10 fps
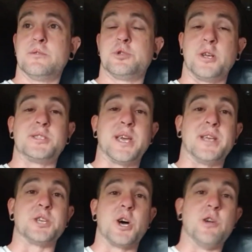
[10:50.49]
tried to
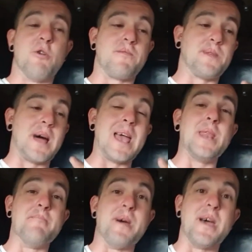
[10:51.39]
take the tyre off and that
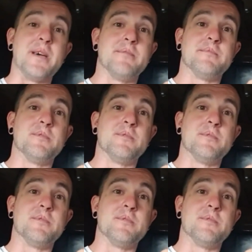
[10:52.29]
inner bit